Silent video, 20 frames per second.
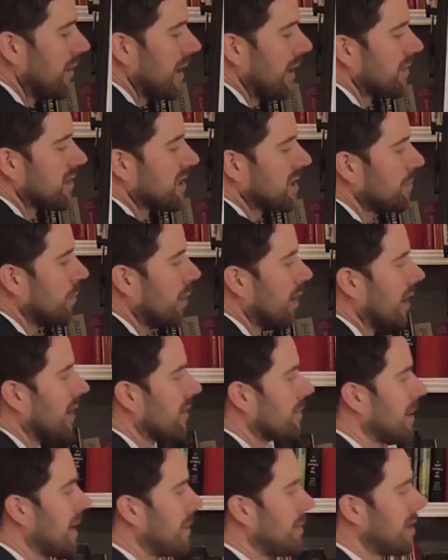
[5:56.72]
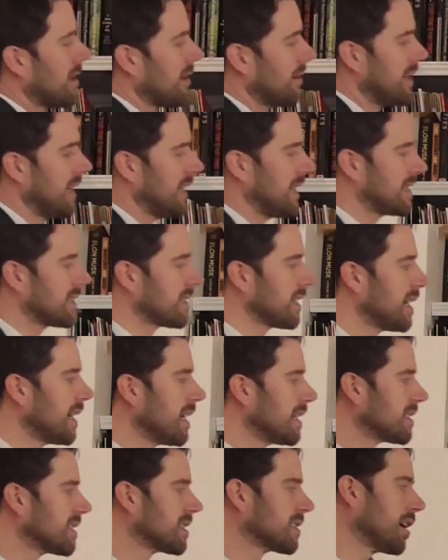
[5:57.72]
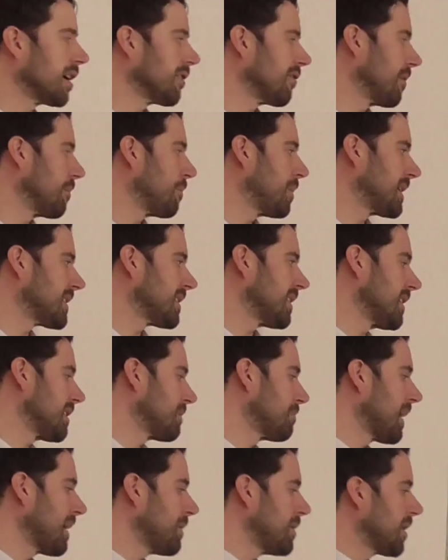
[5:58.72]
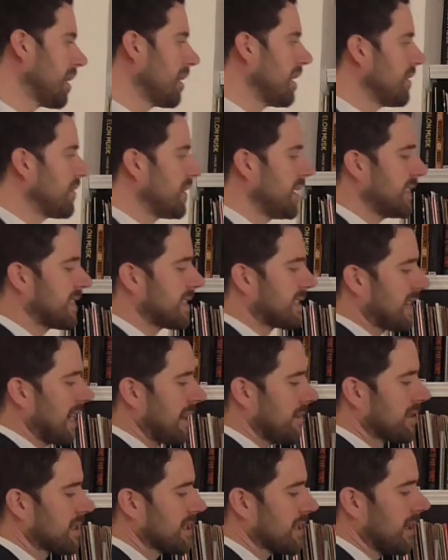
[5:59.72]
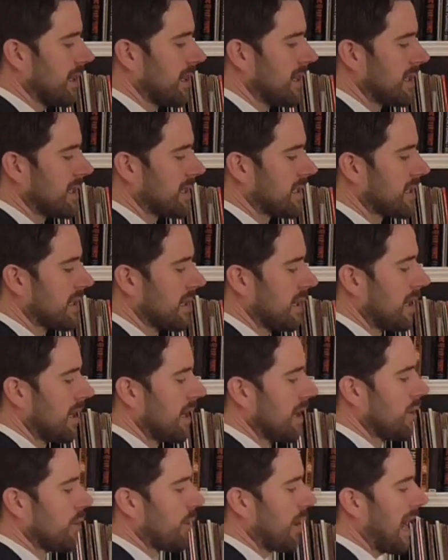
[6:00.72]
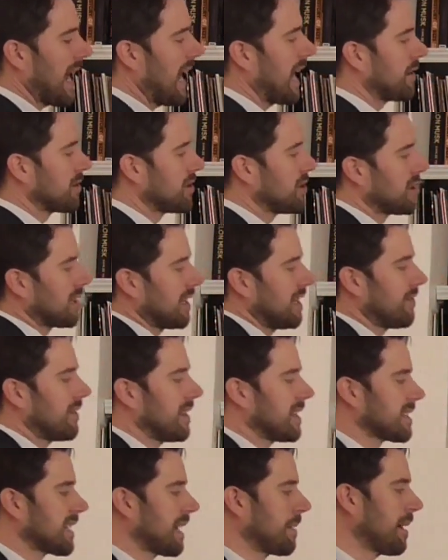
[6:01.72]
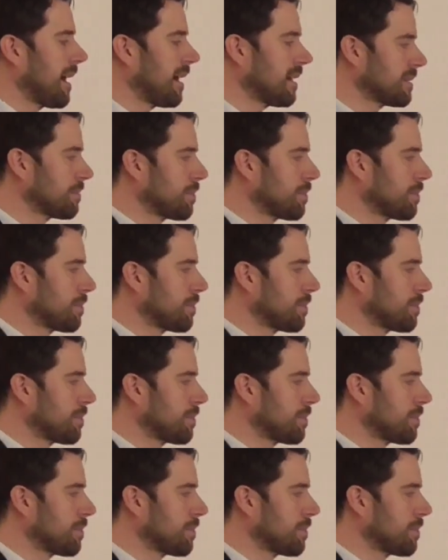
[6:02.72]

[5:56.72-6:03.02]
you have a smaller life, maybe you don't need to start your own business, maybe you don't even need to downsize your house, you can live in the same house,